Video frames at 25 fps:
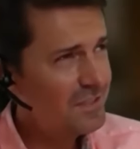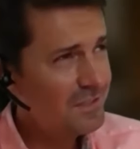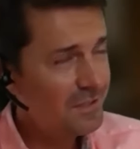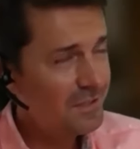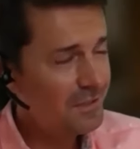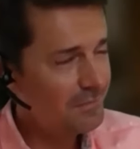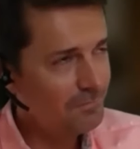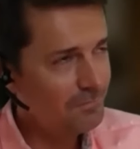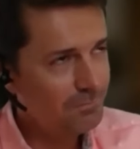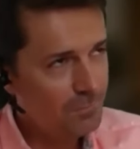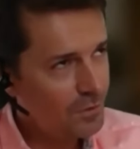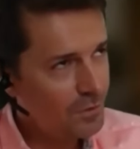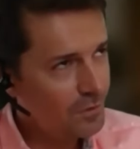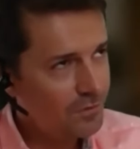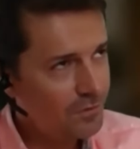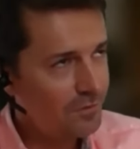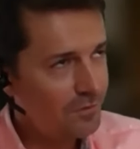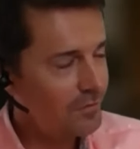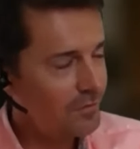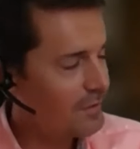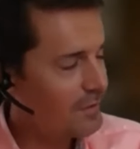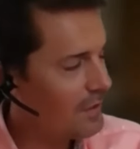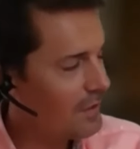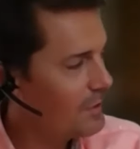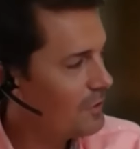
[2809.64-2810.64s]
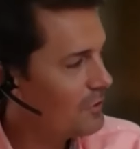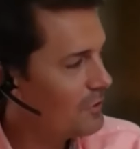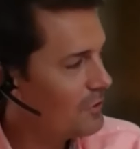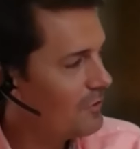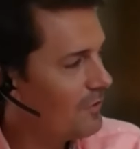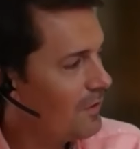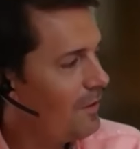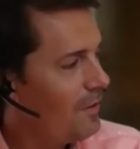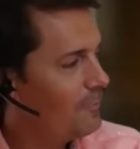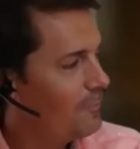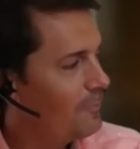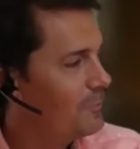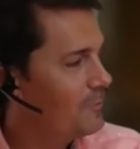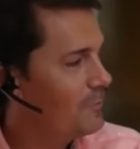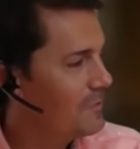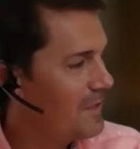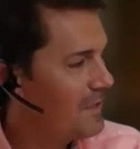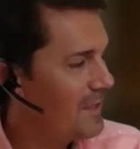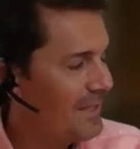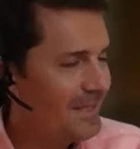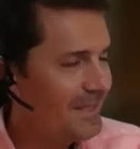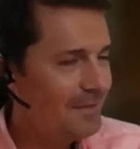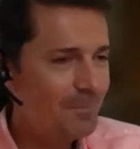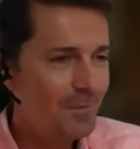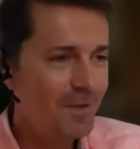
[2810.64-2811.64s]
I'm not entirely sure how you
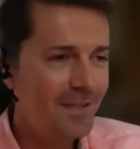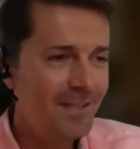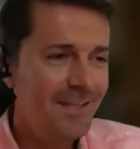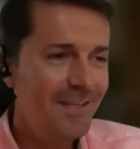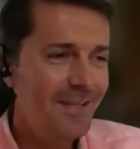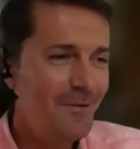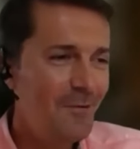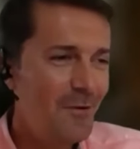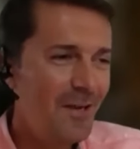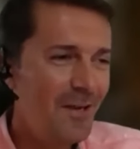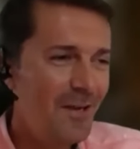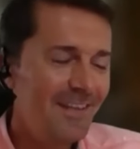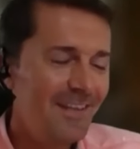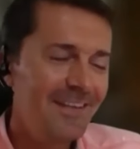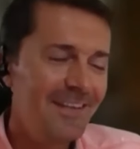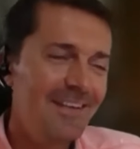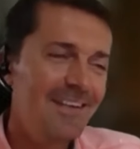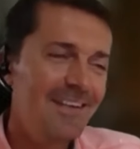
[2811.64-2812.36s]
say it, but anyway,